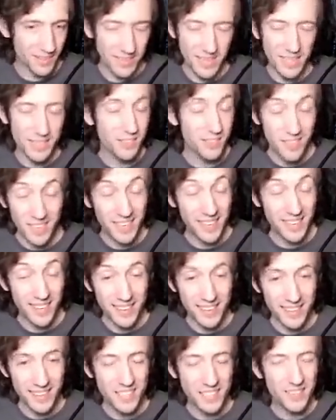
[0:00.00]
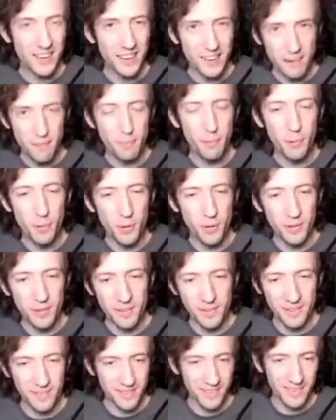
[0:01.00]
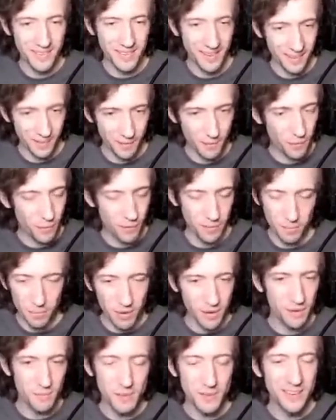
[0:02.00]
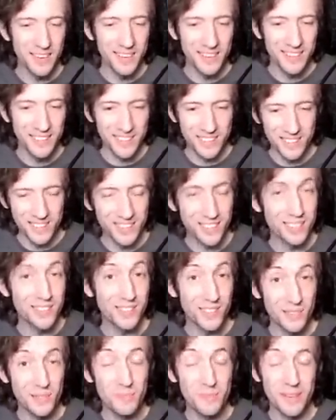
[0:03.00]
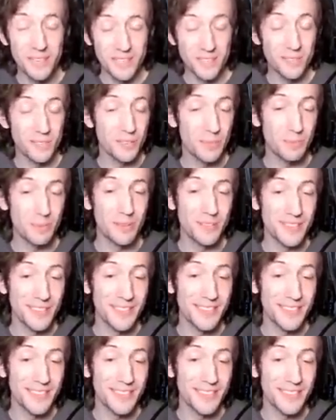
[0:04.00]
detonating the entire pull in like one pop is just so amazing with this build.